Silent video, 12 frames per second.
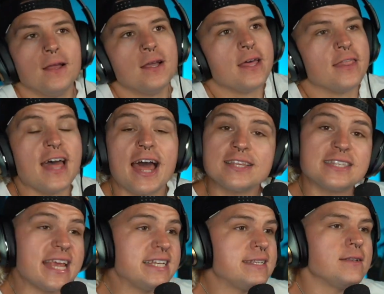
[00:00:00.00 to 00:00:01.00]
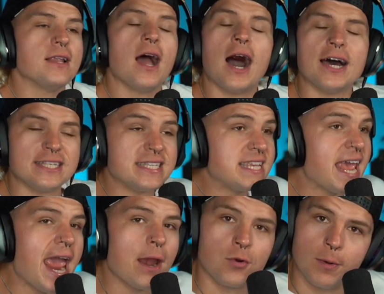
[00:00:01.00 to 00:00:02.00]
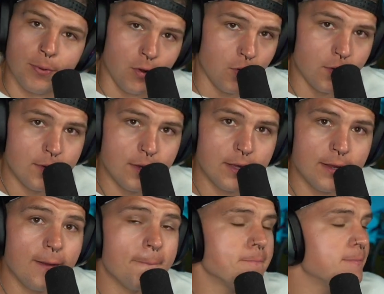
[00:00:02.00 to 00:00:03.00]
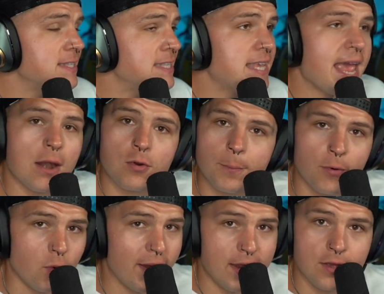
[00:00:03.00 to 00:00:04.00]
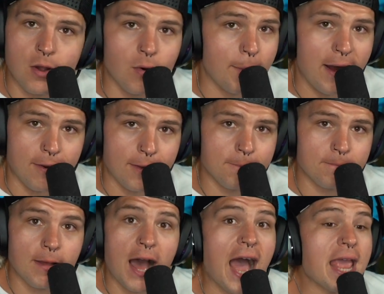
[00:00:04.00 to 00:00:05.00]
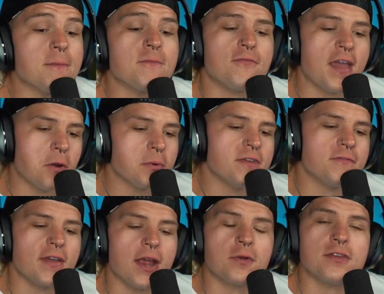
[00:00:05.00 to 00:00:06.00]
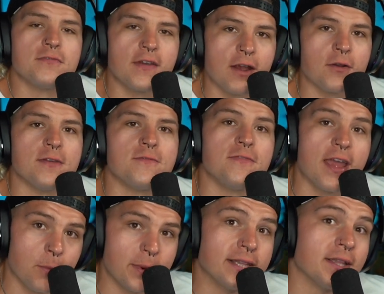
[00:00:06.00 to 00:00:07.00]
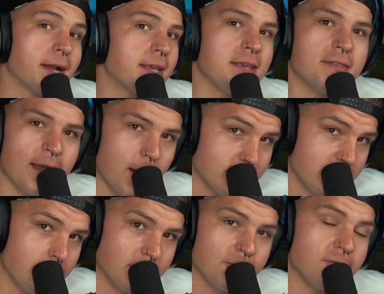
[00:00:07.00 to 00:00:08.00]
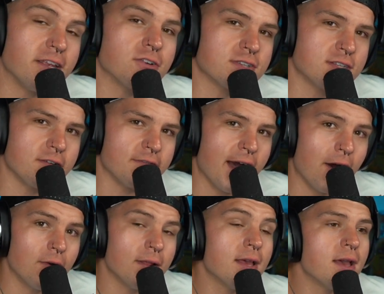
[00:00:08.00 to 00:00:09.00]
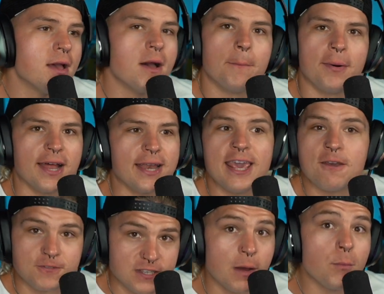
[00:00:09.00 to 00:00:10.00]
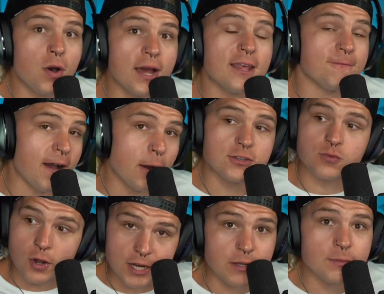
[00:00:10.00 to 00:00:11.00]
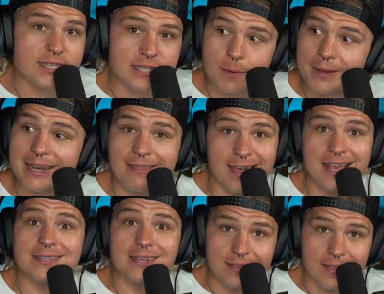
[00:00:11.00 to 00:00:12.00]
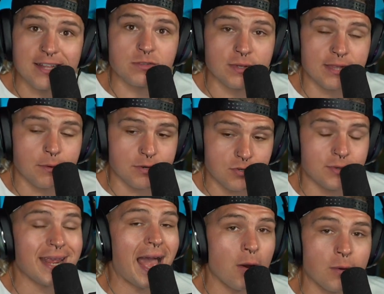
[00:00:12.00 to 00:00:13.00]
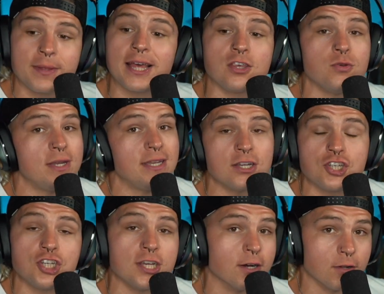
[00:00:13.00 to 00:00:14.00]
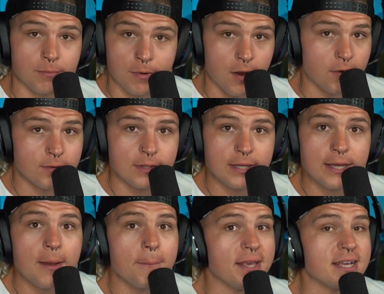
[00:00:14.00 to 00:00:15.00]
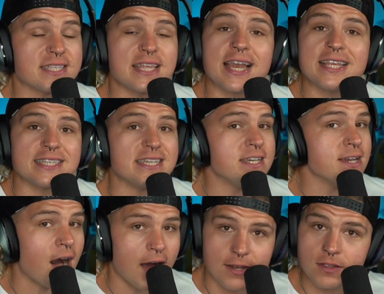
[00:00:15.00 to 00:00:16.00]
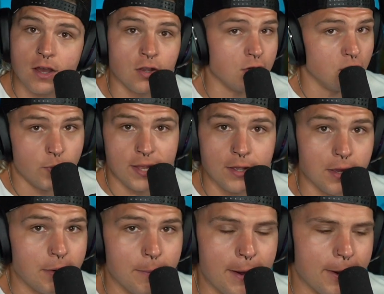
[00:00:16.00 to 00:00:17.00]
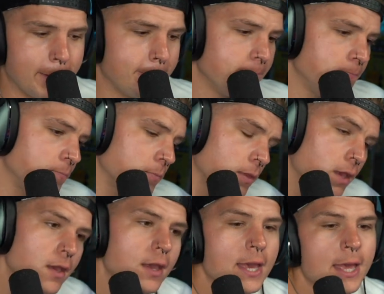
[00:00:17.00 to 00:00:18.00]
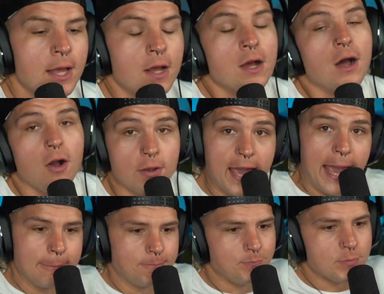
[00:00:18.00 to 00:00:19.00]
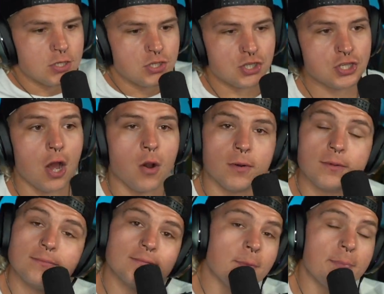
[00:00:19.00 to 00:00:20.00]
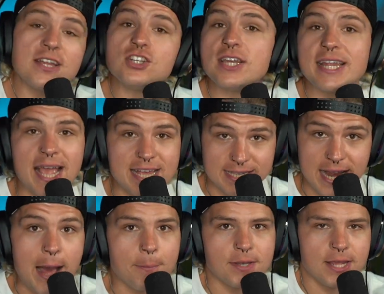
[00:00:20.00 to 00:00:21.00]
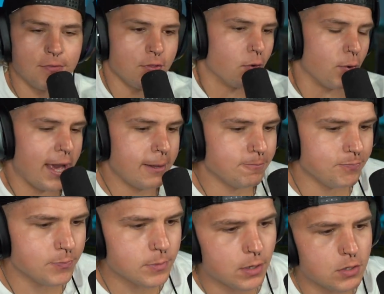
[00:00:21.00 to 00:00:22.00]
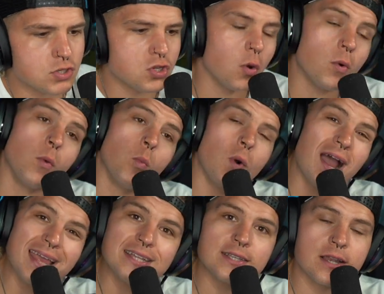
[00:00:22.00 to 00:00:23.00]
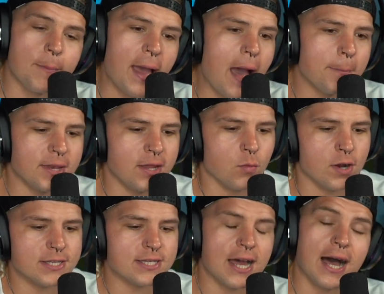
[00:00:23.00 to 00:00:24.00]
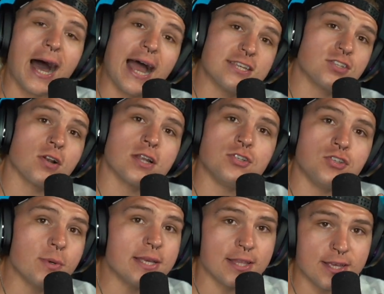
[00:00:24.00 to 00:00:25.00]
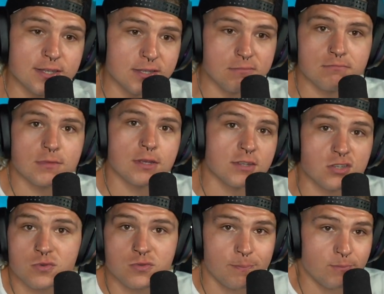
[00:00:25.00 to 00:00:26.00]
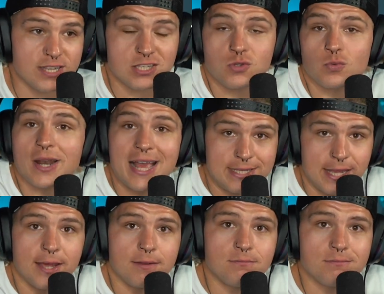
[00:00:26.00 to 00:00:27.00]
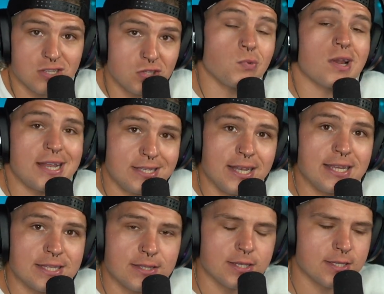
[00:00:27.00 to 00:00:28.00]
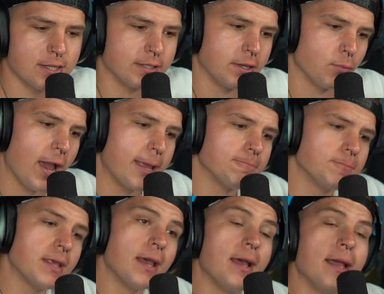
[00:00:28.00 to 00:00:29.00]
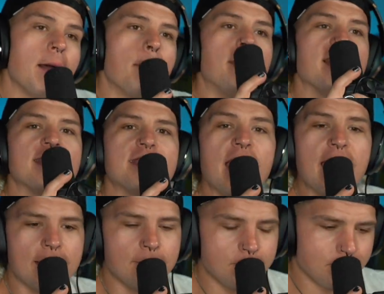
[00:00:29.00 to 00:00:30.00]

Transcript: that is a a terrible, terrible way to go about it. I am very, very, very, very lucky that I was able to figure stuff out. But if someone, if I was working with someone and they said that that's what they were doing, I would be like, you need to chill, bro, because that is not a good way to go about it. Okay, so binge eating hasn't happened yet, though, right? So what ended up happening was I started doing this. This was this is what I did. This is what I did consistently, right? But then